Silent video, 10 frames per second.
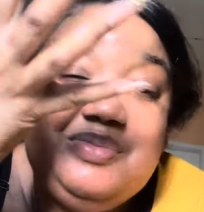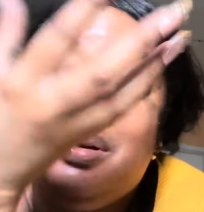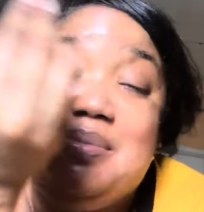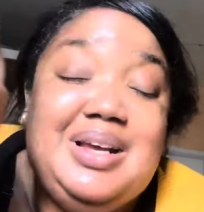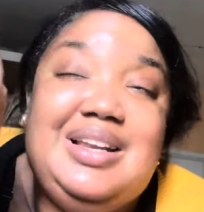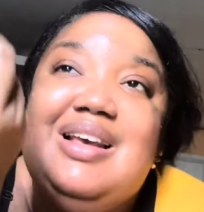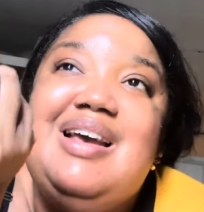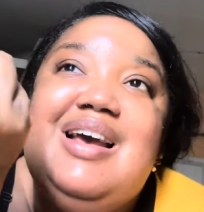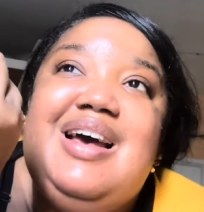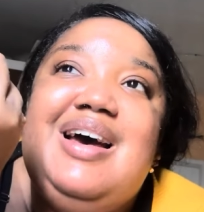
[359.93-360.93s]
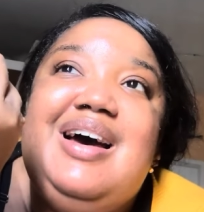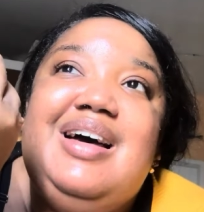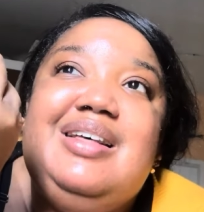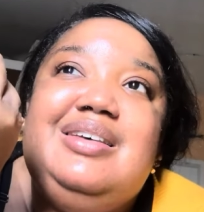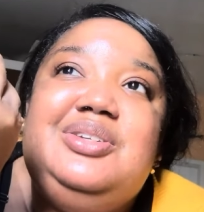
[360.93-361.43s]
my mind.
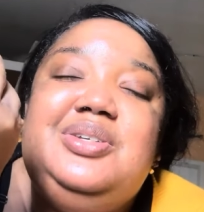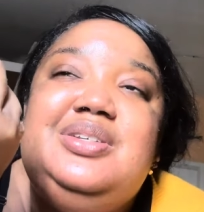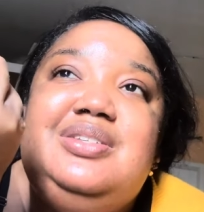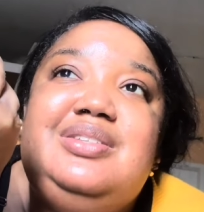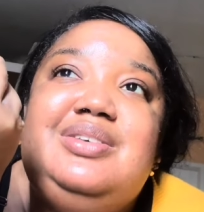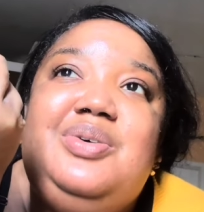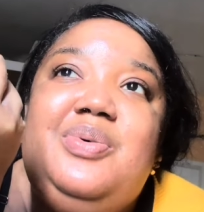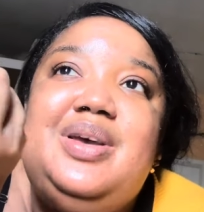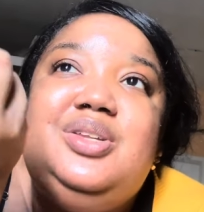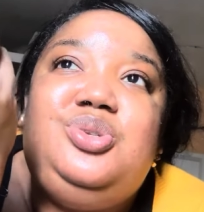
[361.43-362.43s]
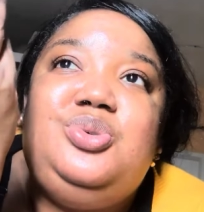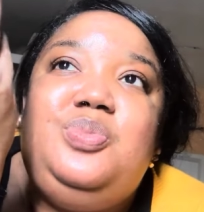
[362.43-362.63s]
She's going to